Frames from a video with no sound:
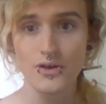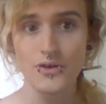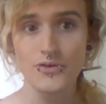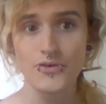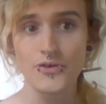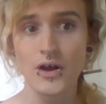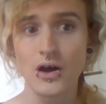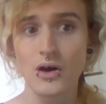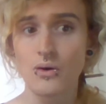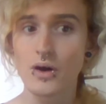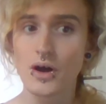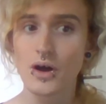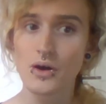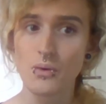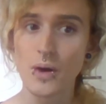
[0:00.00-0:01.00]
So,
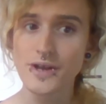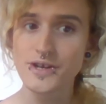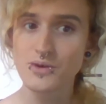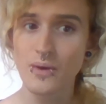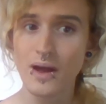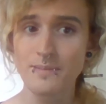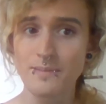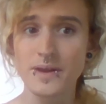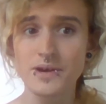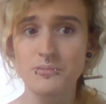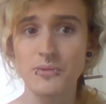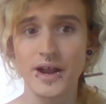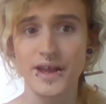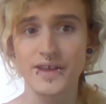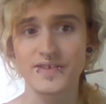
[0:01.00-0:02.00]
what do I mean
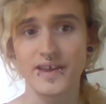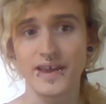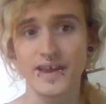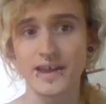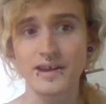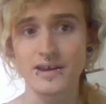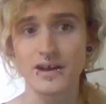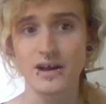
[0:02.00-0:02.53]
when I say